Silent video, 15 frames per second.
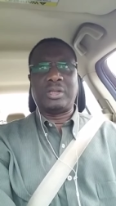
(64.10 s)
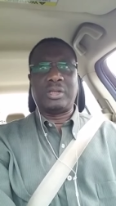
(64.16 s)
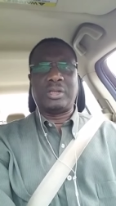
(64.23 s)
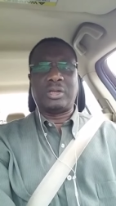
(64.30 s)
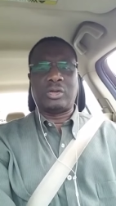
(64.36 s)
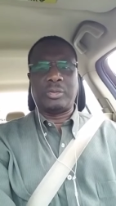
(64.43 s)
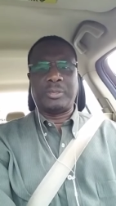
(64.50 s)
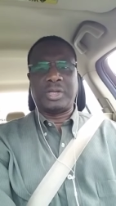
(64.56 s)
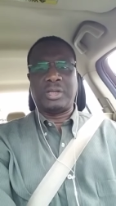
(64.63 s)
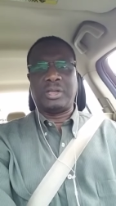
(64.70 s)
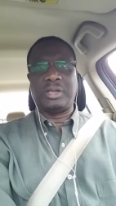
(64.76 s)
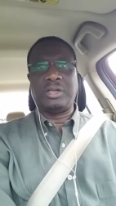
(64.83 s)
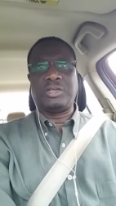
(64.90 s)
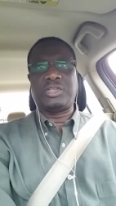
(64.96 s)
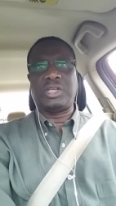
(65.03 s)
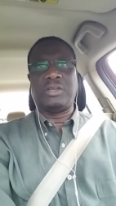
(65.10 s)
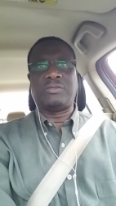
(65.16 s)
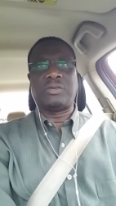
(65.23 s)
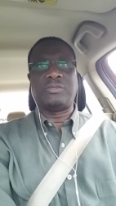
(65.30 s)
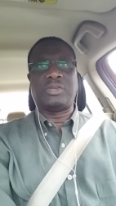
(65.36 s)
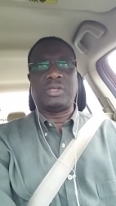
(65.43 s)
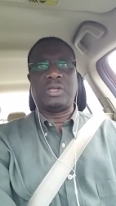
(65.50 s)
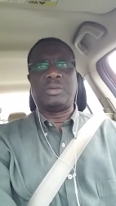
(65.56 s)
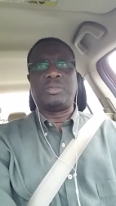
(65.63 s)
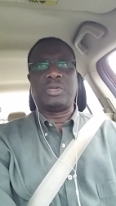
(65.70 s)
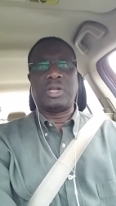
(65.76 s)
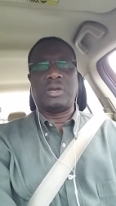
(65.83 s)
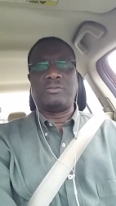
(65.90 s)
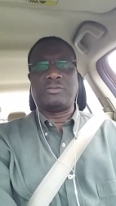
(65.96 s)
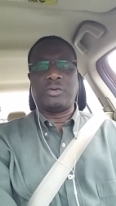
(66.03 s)
and the Commander-in-Chief of the Gambian
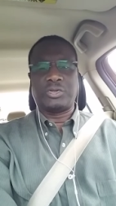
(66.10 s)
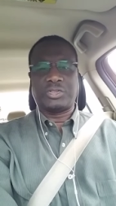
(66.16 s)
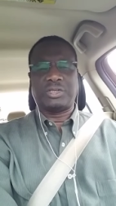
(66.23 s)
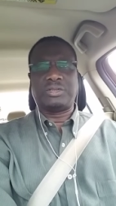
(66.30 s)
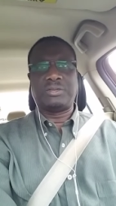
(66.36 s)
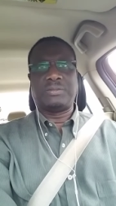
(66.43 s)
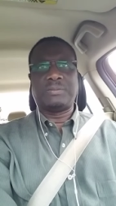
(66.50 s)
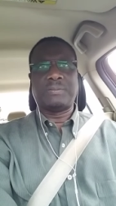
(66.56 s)
Armed Forces.